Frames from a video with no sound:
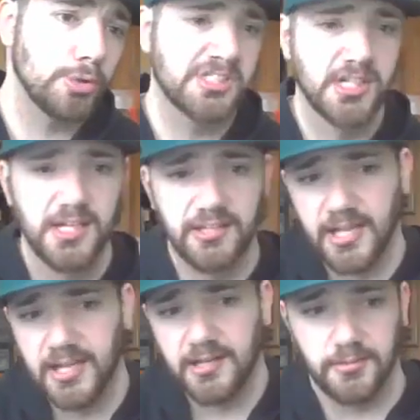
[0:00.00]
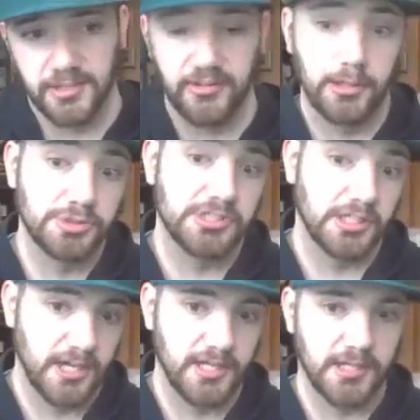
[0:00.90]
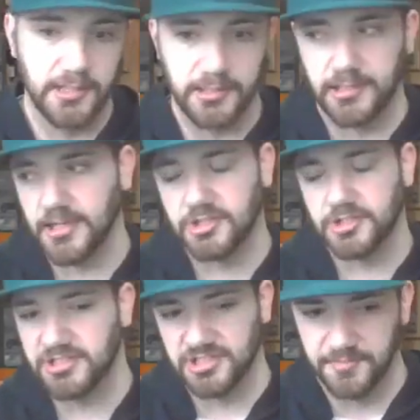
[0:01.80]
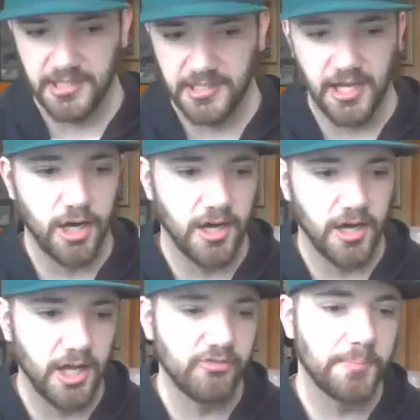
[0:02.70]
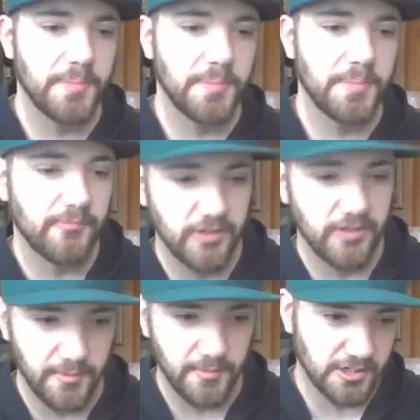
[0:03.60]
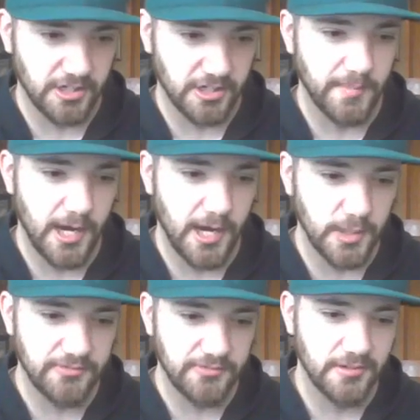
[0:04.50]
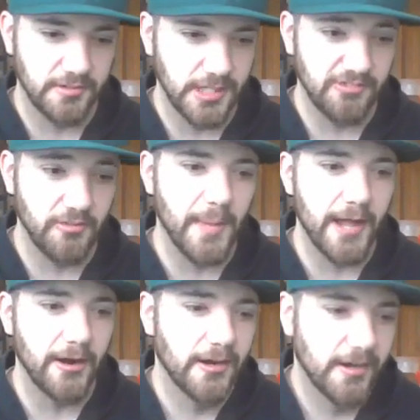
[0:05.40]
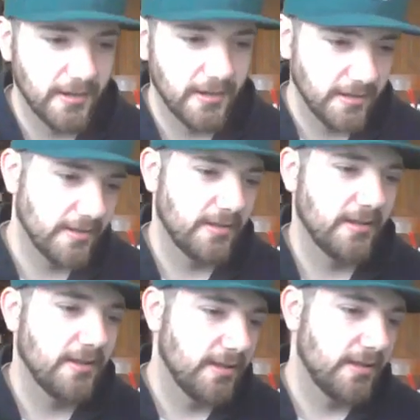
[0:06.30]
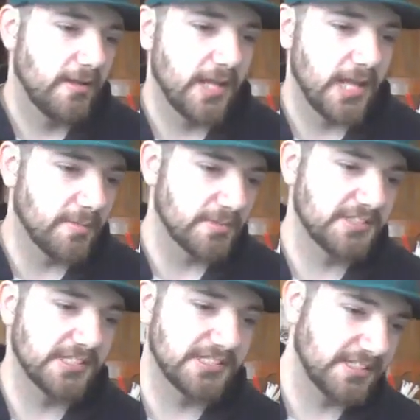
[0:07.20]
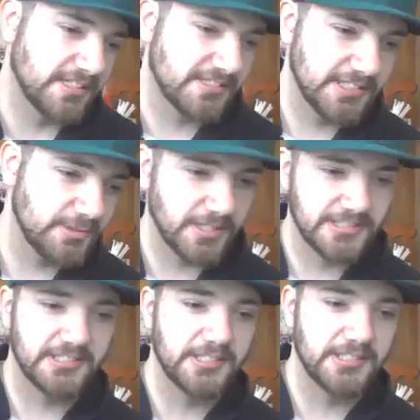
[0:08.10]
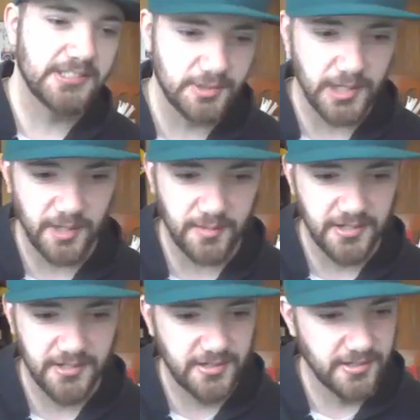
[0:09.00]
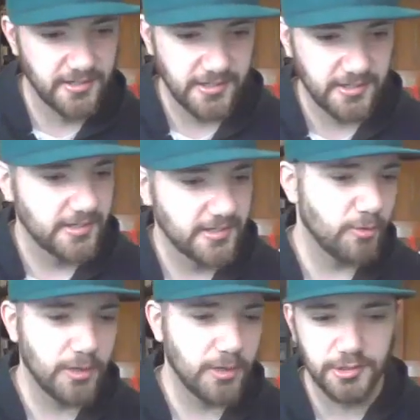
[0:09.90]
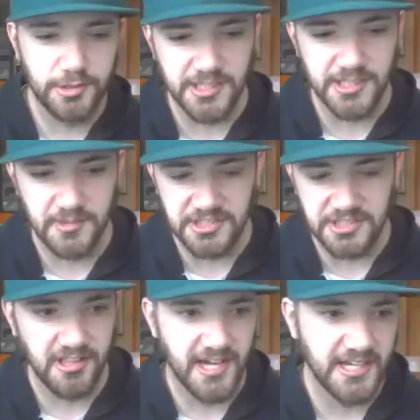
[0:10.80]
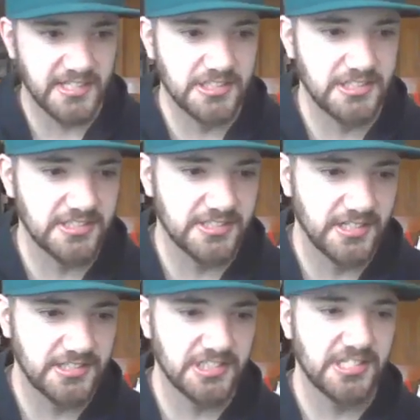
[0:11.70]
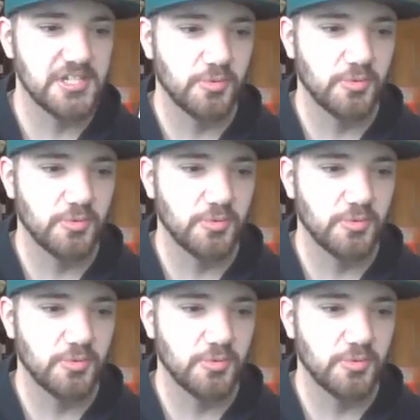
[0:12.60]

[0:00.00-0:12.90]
And if they lose tonight, and then next week's just going to be a hell of a pick me up for them, and they're going to come out even madder. Albert says, "Nice to see you. Nice to see you too, Albert. I wanted to do some of these for the Lions.